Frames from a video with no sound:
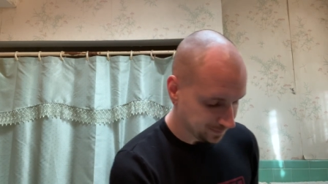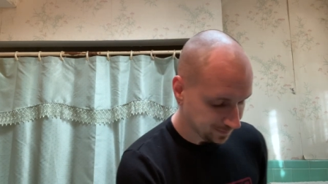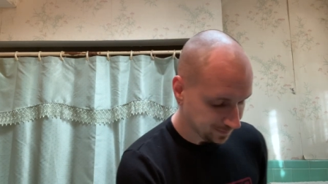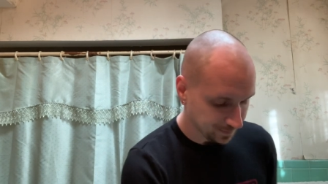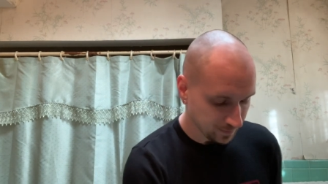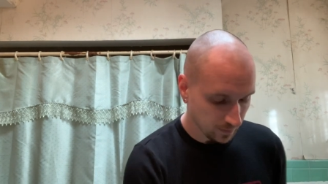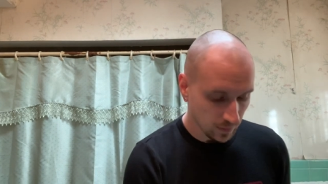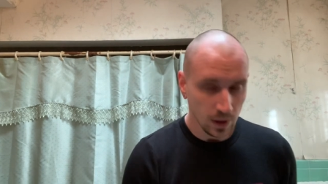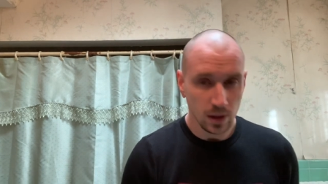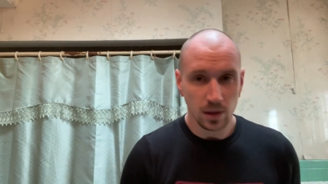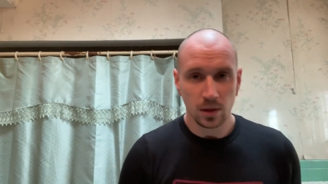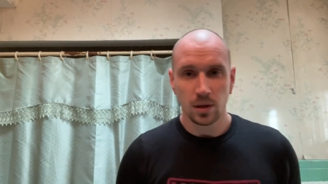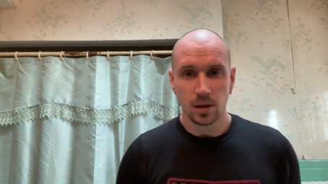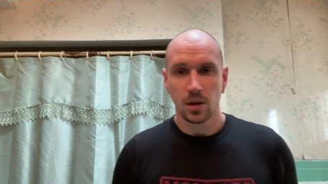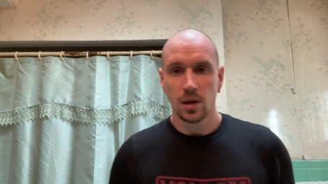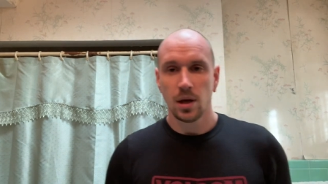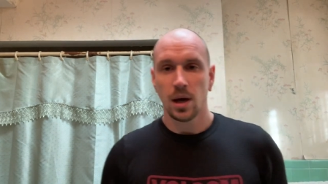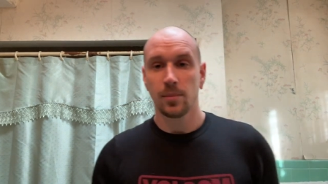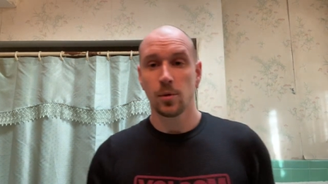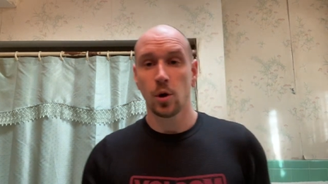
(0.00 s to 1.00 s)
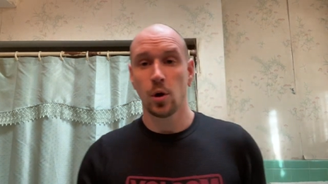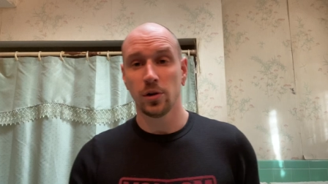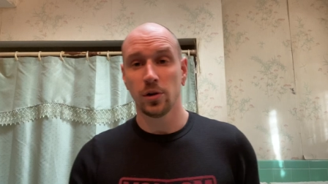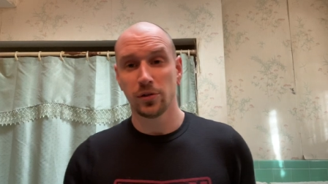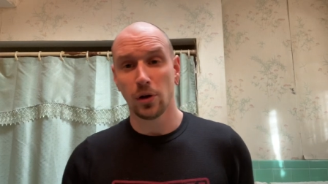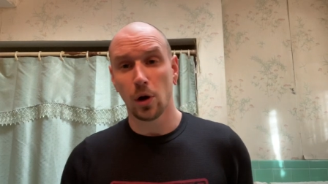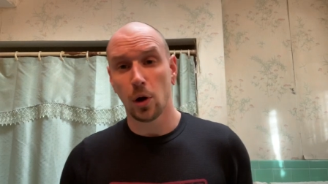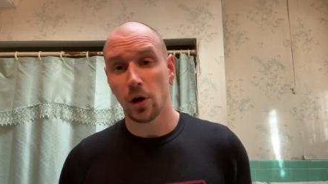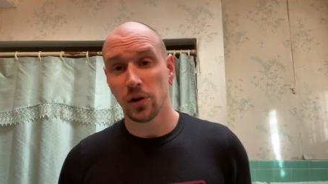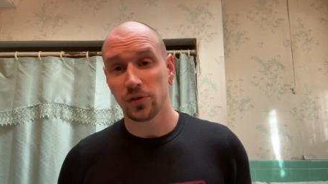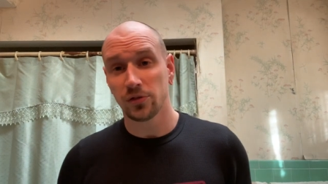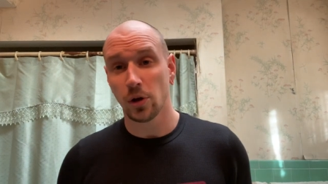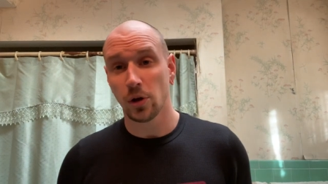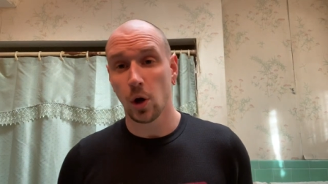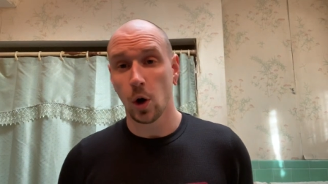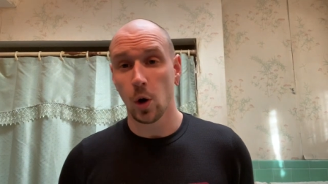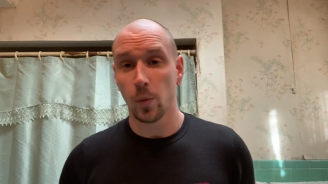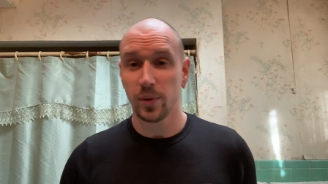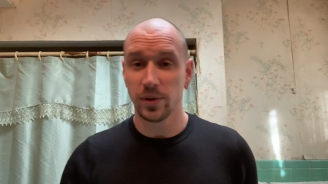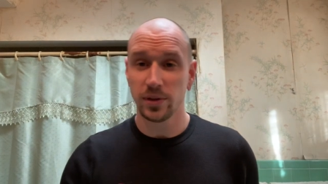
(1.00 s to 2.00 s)
I'm going to also
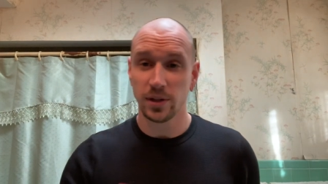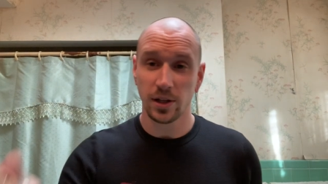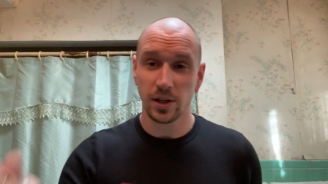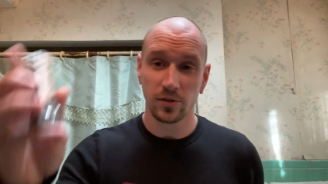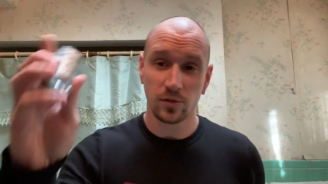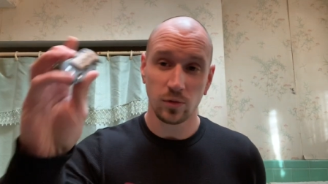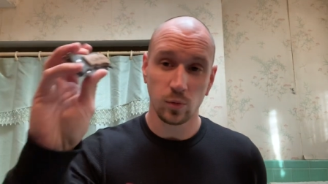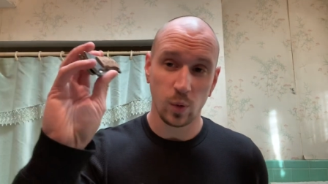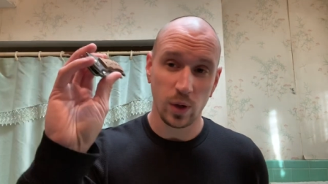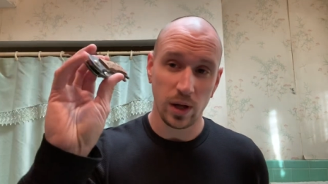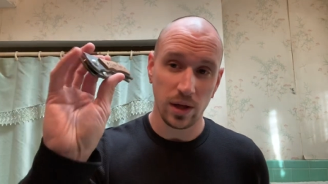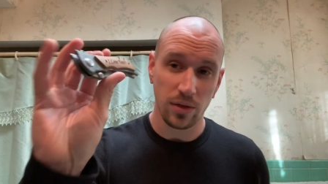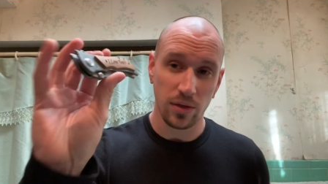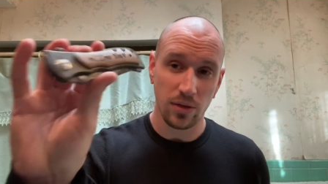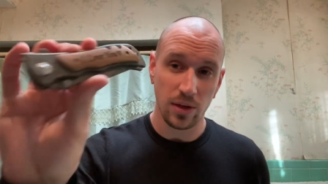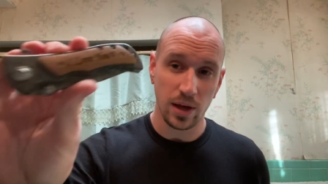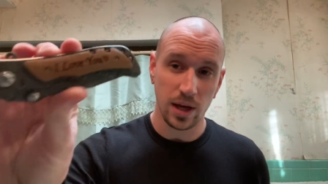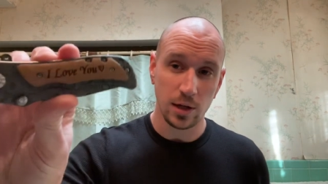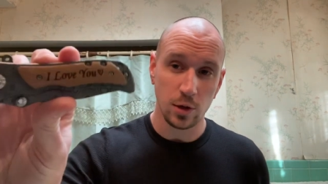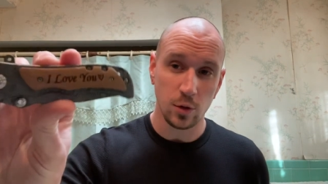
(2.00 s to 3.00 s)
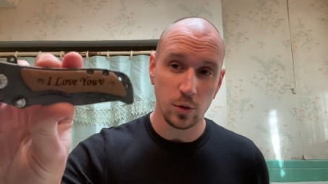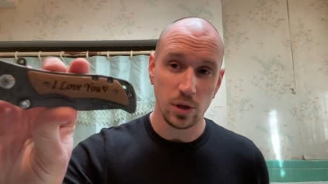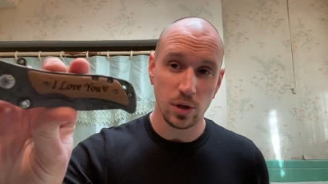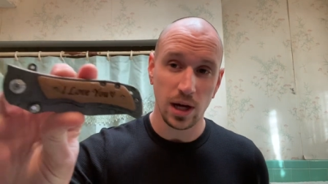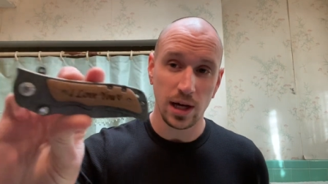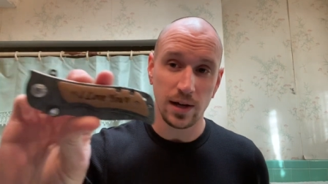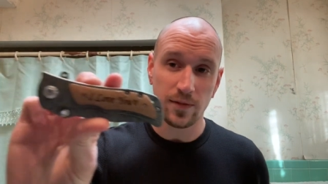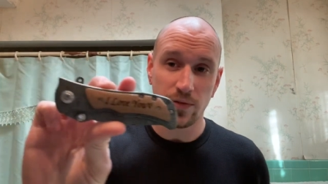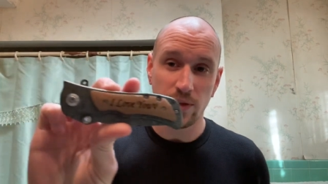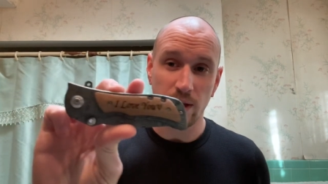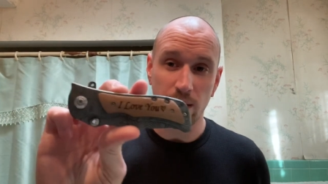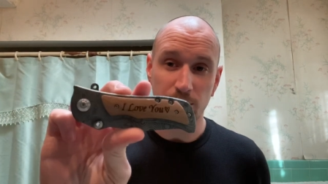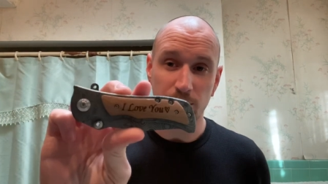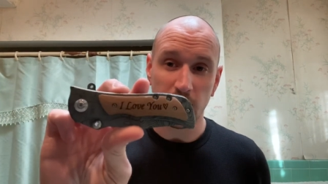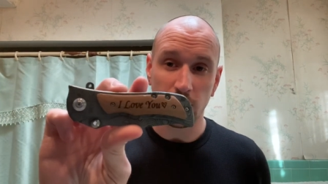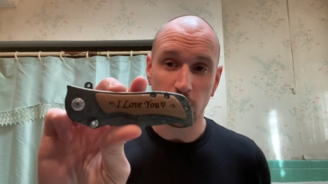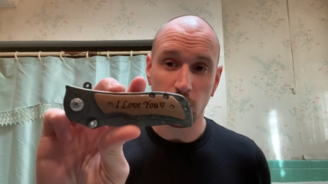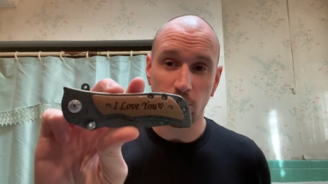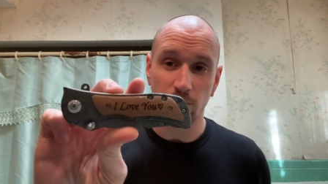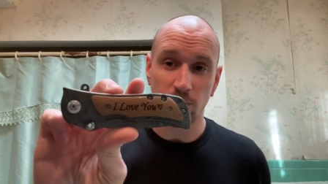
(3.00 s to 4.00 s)
open this with a new knife that my
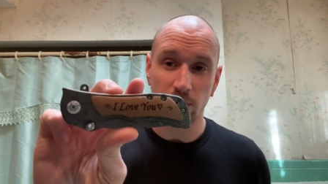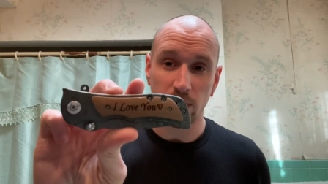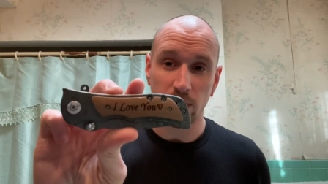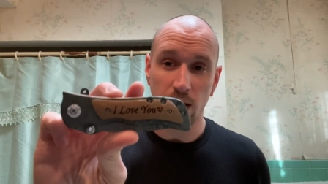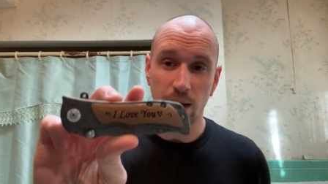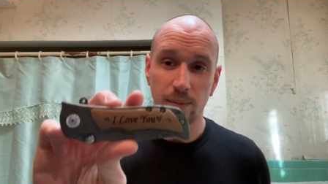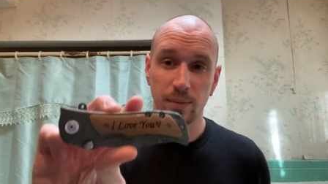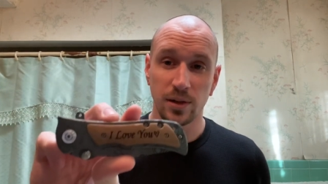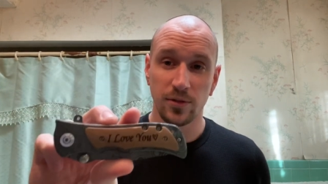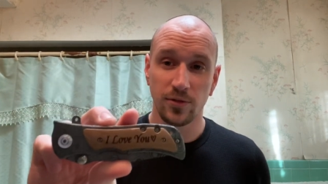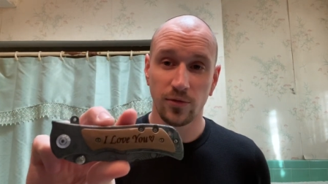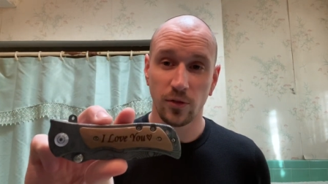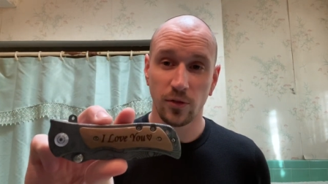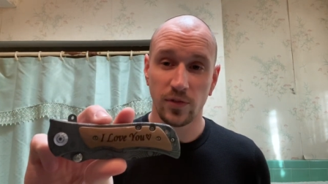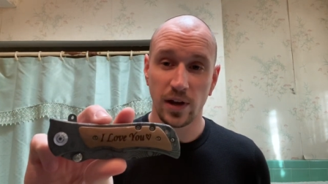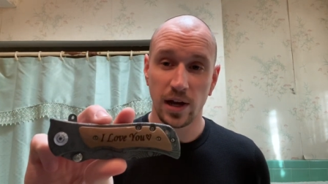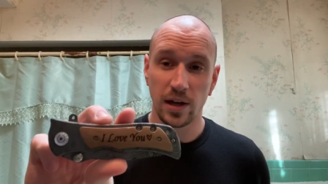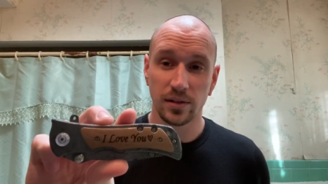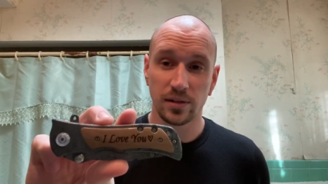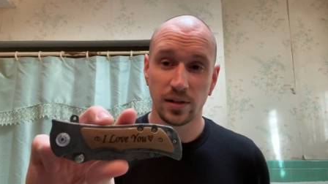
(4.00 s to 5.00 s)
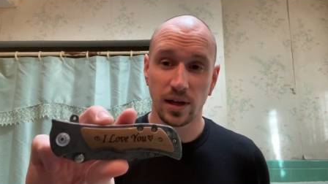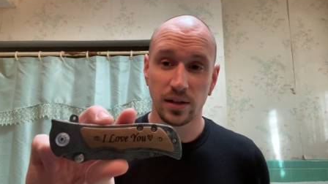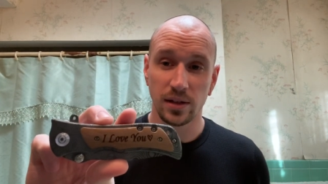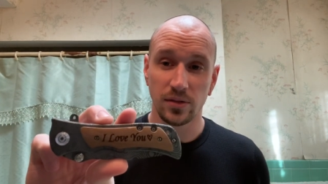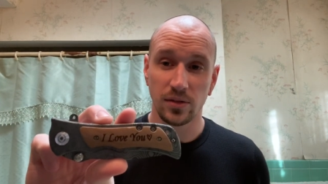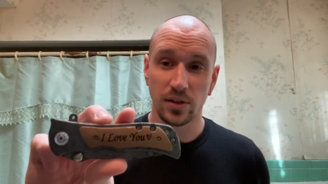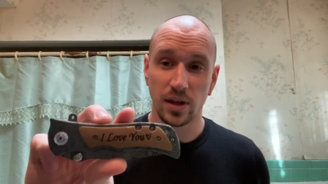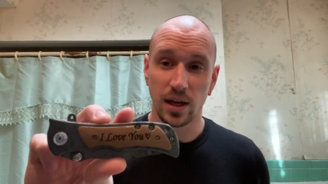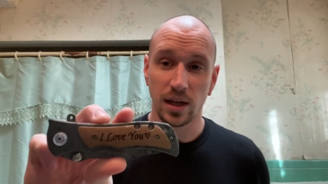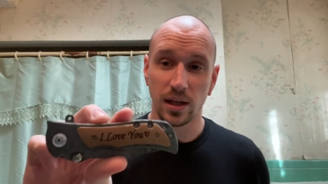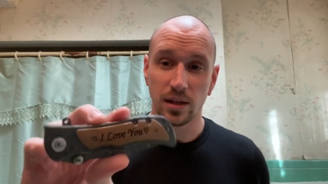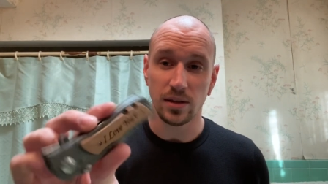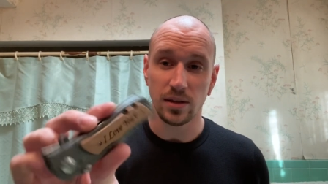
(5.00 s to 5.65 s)
girlfriend got me for Valentine's Day.